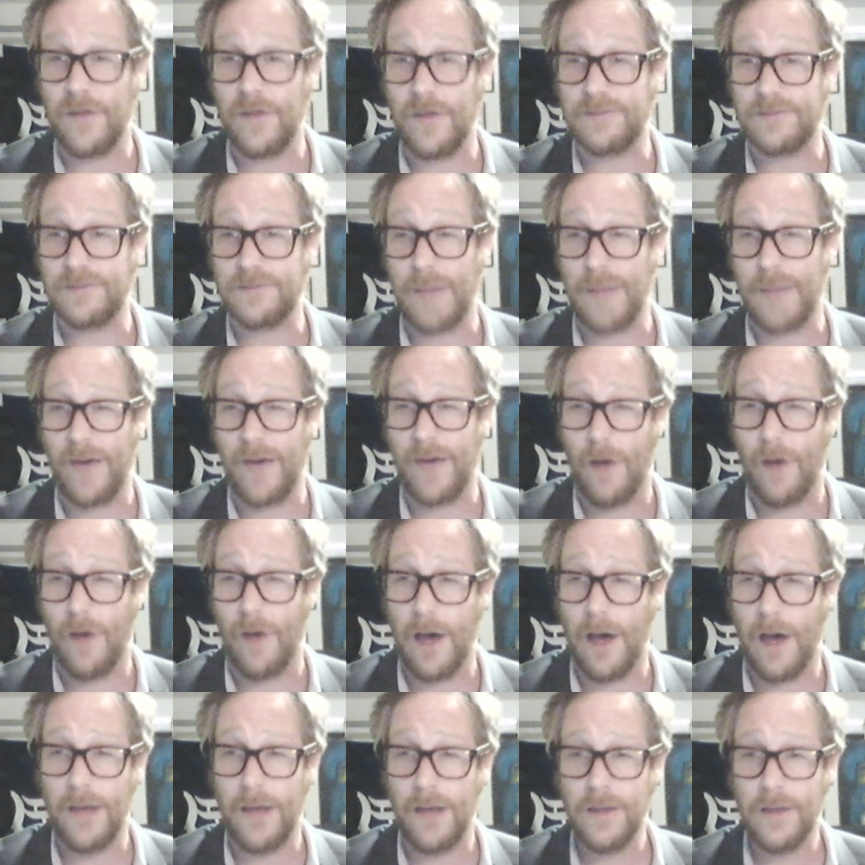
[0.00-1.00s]
and thus by
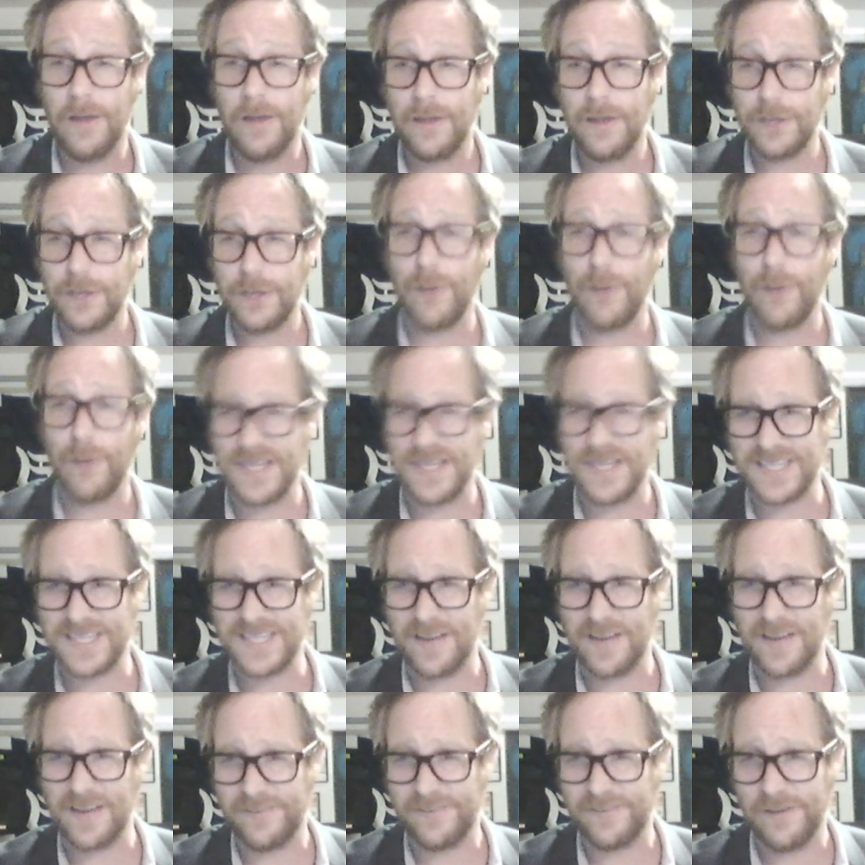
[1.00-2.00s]
law,
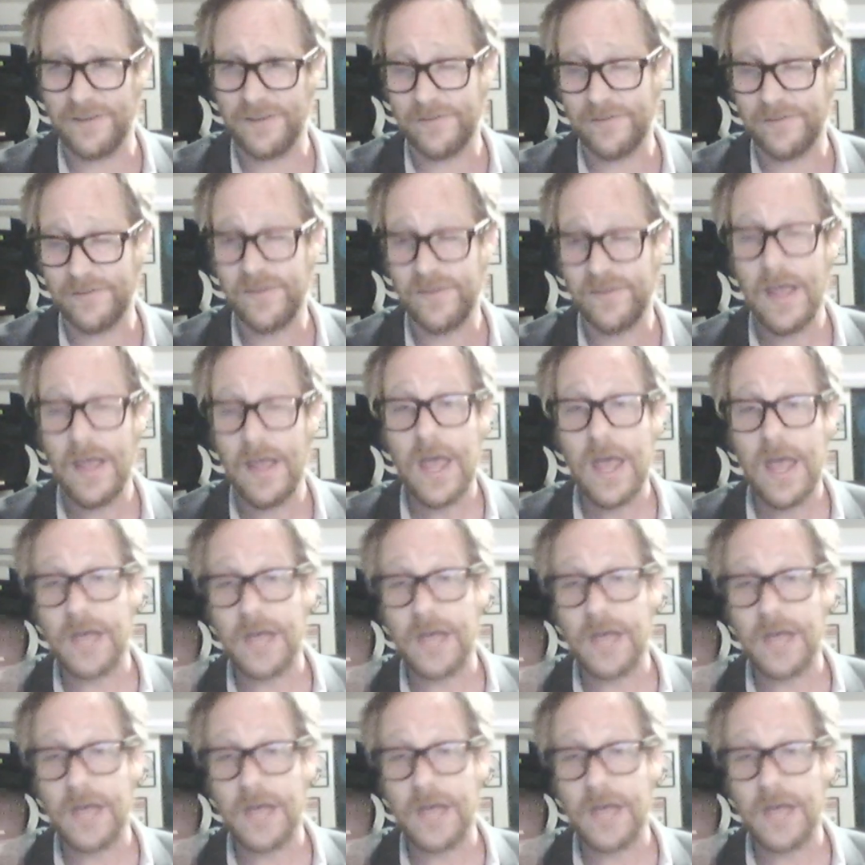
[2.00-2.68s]
U.S. citizens.